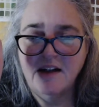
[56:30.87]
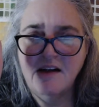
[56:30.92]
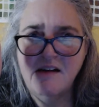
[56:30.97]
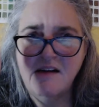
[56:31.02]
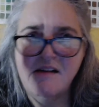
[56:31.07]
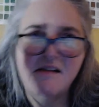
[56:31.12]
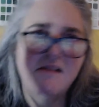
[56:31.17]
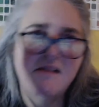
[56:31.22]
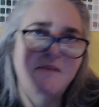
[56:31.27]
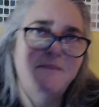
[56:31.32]

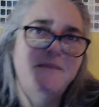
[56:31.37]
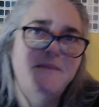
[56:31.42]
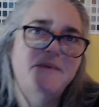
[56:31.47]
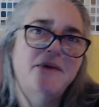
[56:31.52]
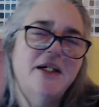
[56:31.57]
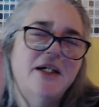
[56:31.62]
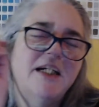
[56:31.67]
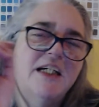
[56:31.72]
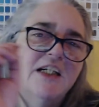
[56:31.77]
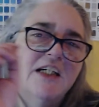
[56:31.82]
Oh
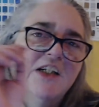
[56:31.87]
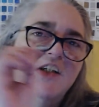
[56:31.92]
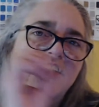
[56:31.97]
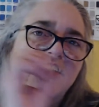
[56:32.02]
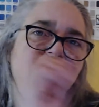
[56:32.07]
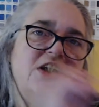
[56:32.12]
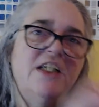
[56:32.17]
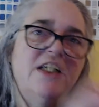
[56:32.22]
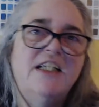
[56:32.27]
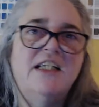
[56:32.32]
my
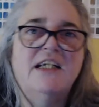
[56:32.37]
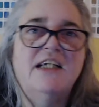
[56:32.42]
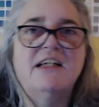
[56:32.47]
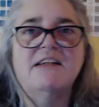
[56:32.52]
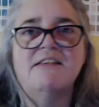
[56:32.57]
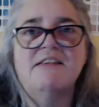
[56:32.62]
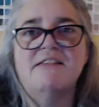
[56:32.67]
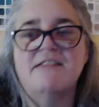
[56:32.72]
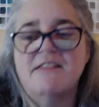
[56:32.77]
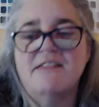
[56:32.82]

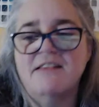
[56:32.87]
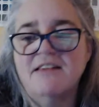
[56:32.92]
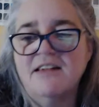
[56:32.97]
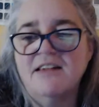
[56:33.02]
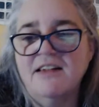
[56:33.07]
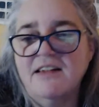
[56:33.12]
goodness.